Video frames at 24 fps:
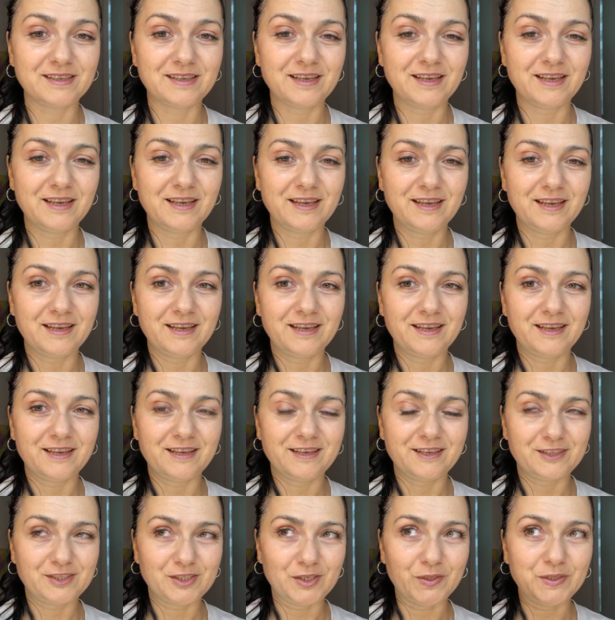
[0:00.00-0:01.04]
okay, and
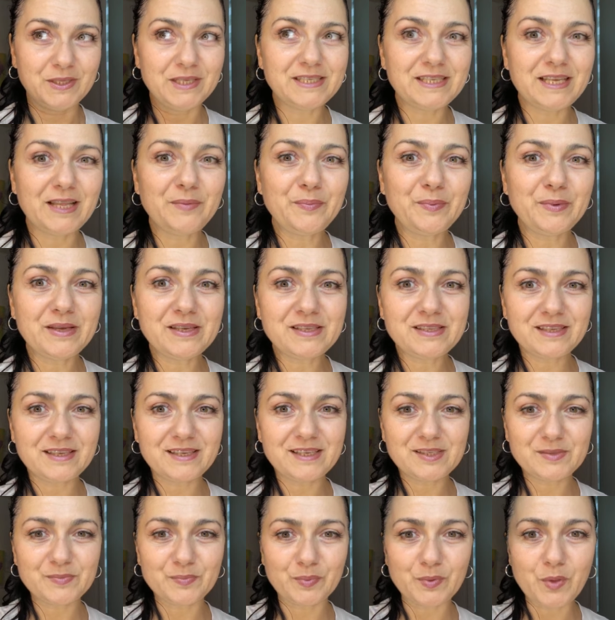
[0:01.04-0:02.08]
peristalsis.
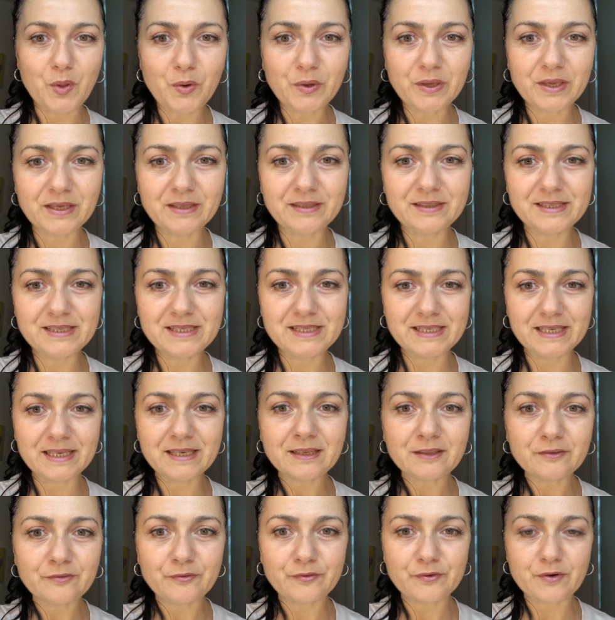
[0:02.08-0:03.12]
So this
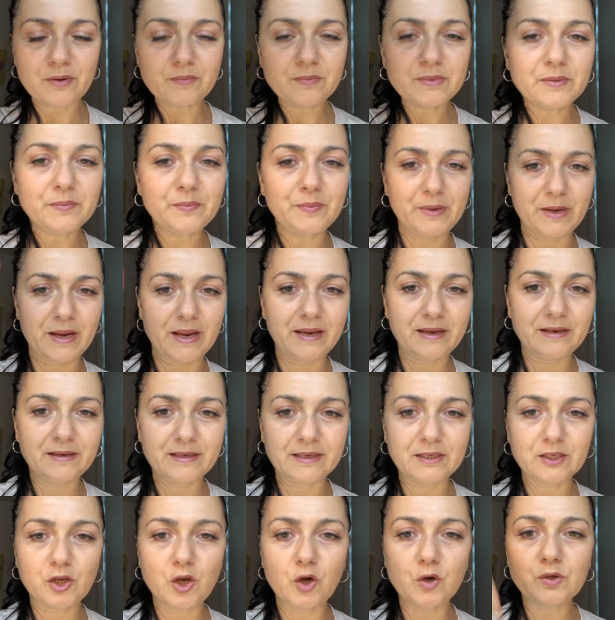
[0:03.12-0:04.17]
LPS is
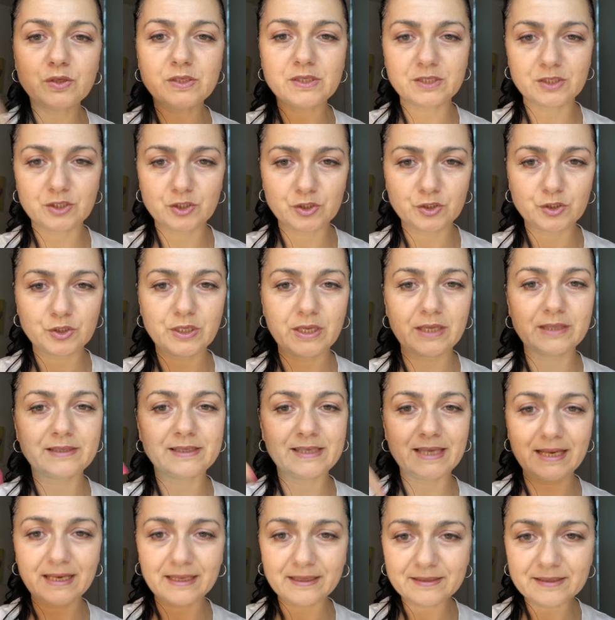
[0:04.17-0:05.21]
blocking this signal from
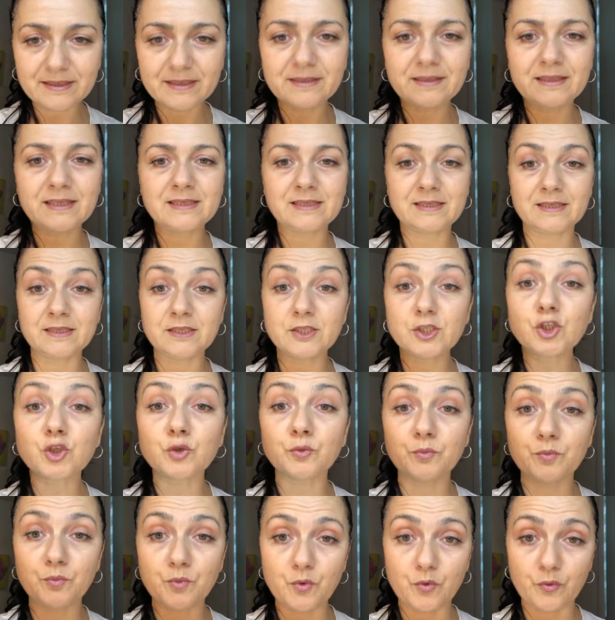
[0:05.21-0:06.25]
the brain that goes
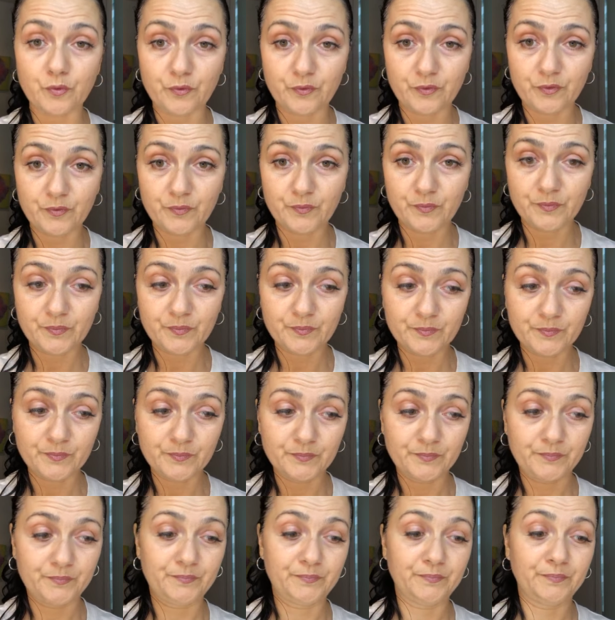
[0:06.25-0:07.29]
and telling the
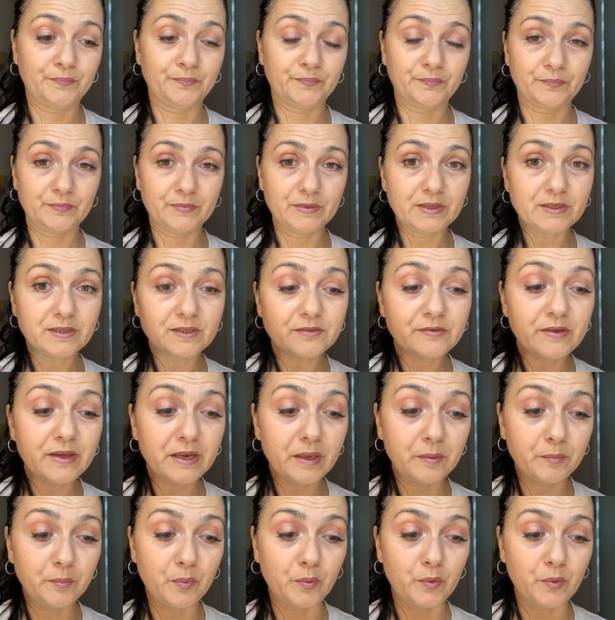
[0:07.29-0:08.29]
intestines to move.